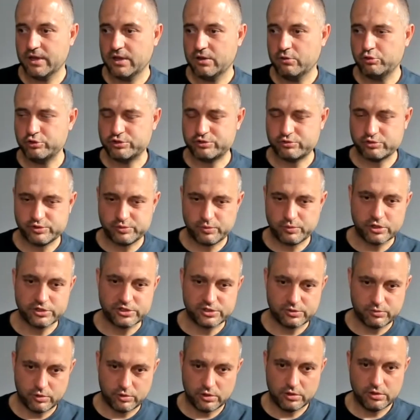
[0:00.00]
Who's
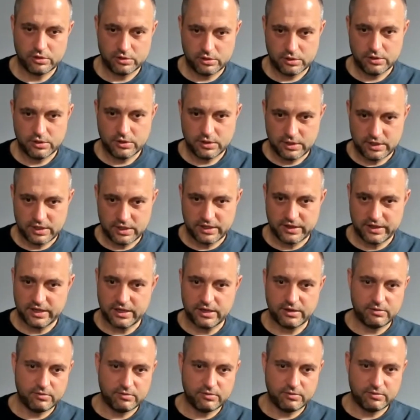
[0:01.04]
responsible? And
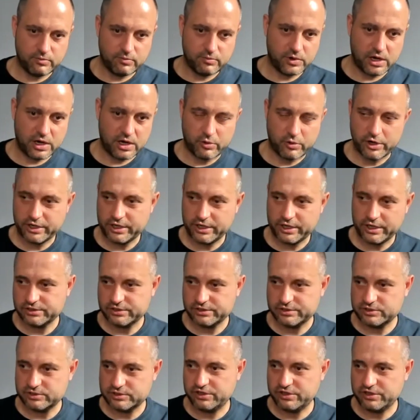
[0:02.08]
then our marketing
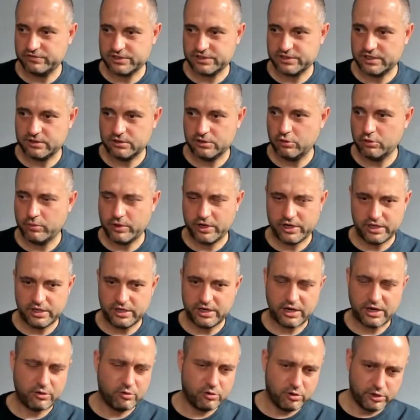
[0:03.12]
chief said, nobody. And
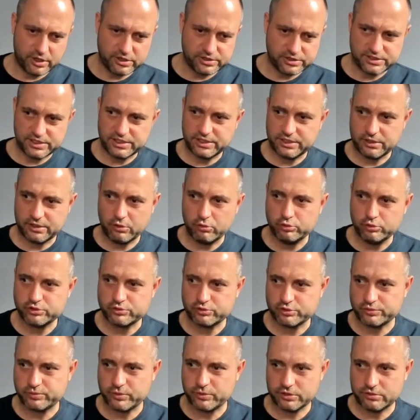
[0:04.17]
I called our CTO, who's
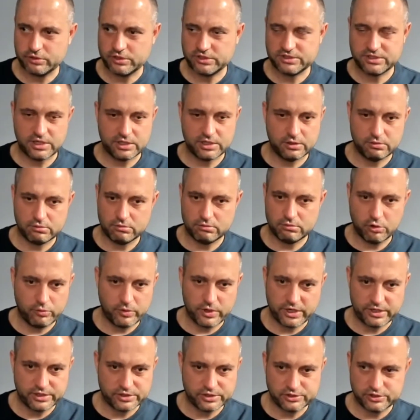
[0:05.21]
responsible? I said,
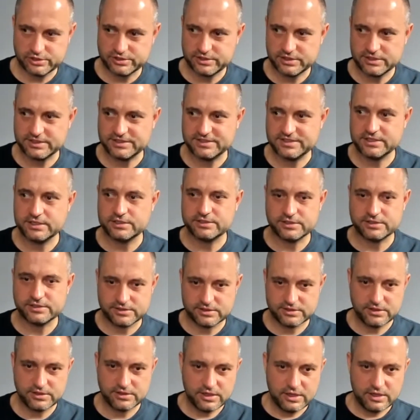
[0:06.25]
nobody, it just exists.